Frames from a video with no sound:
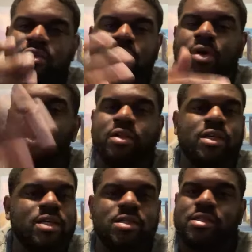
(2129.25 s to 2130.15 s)
do all
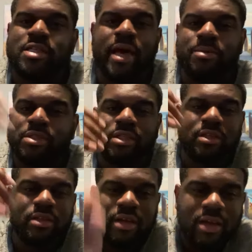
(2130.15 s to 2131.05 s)
these steps
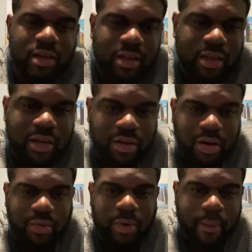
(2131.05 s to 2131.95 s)
and get it
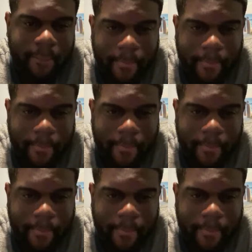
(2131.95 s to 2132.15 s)
over with.